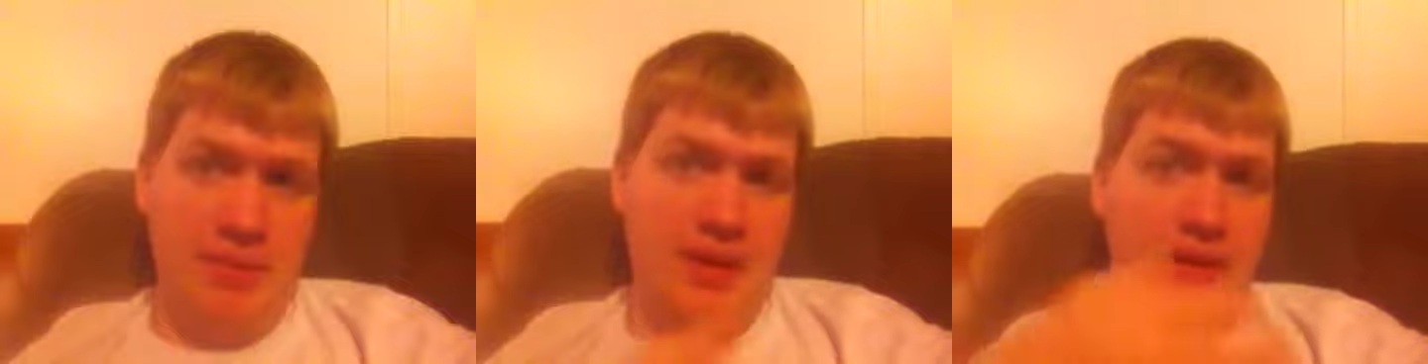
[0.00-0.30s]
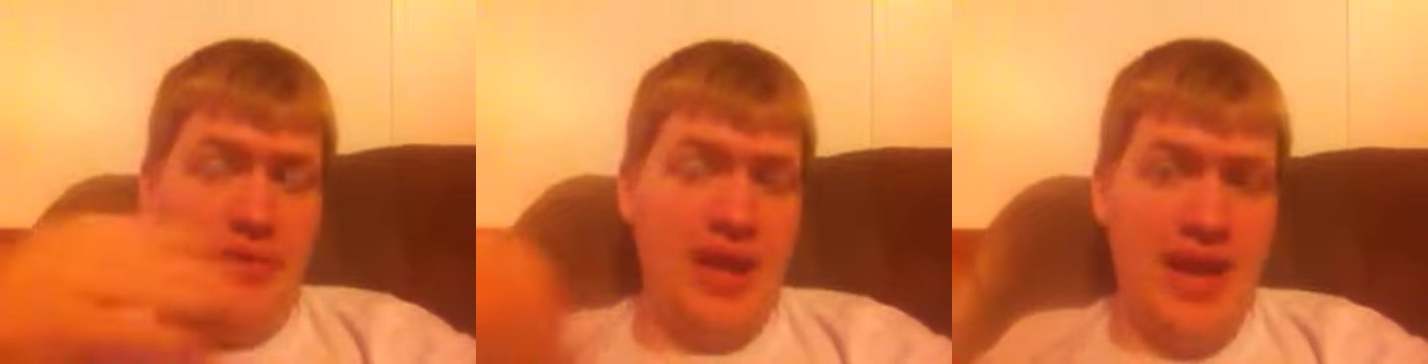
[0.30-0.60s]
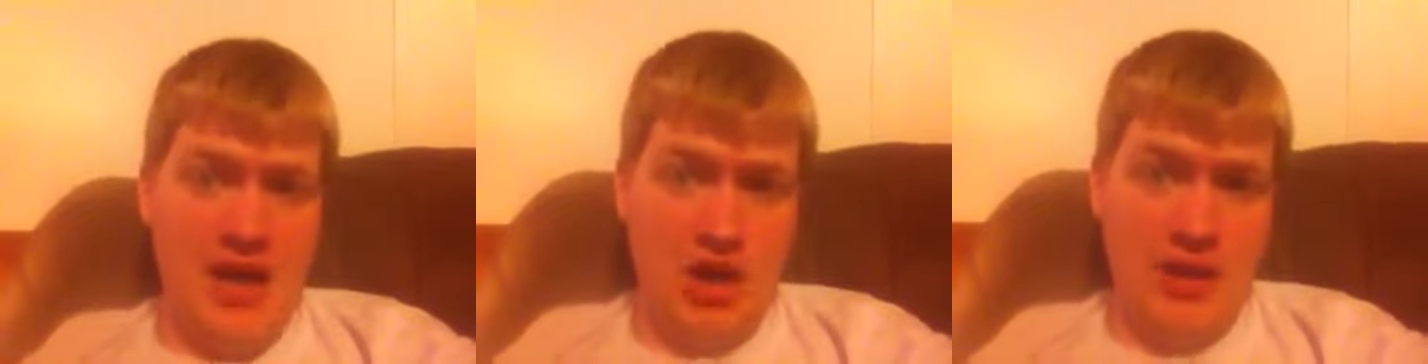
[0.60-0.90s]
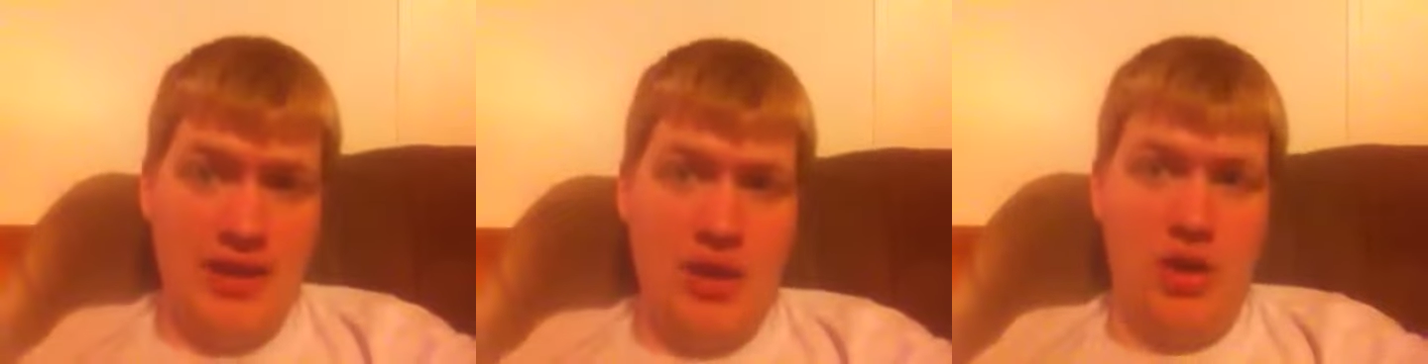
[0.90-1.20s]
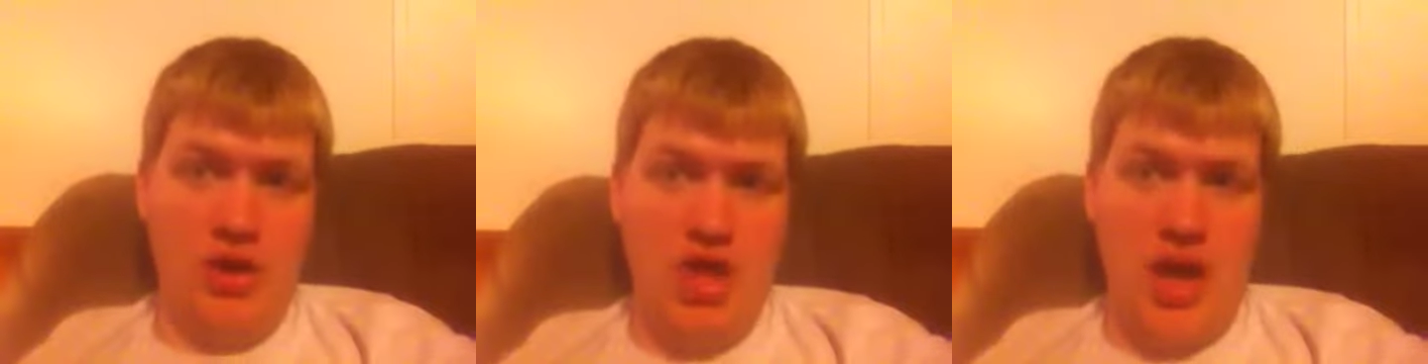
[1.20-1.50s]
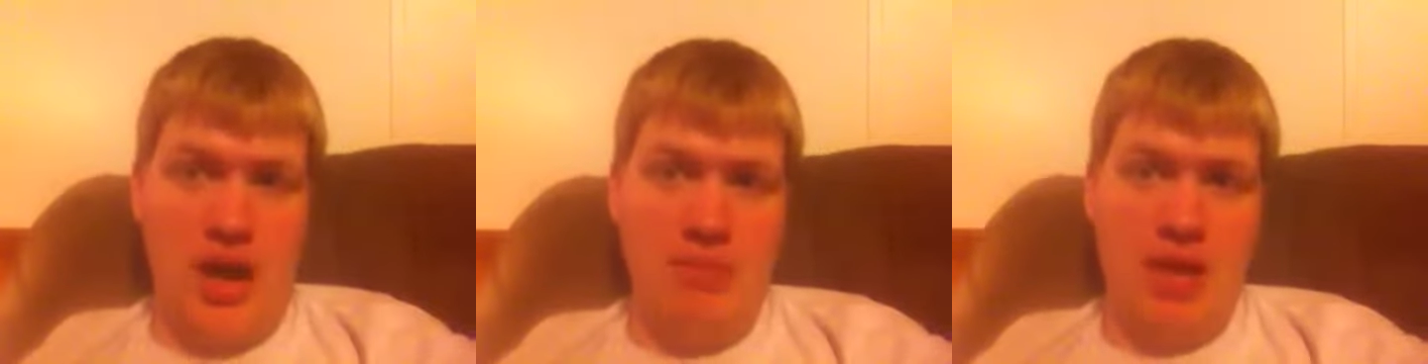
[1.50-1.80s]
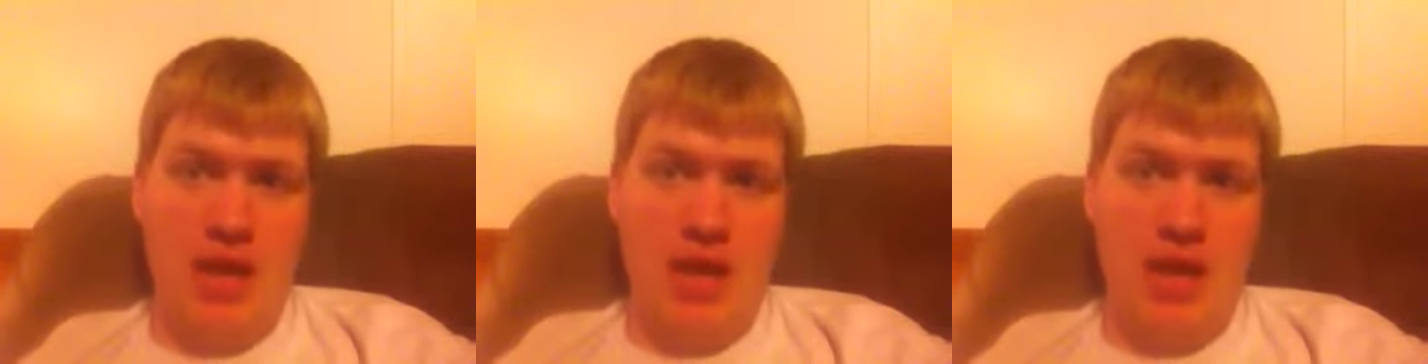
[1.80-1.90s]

because they actually did a good job.